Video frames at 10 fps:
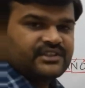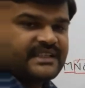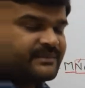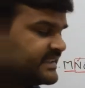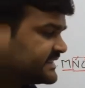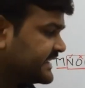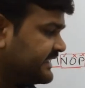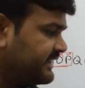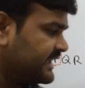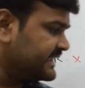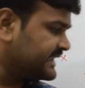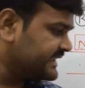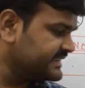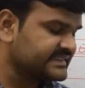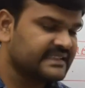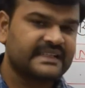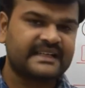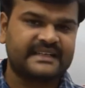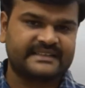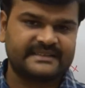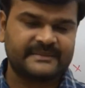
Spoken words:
that means given order is correct.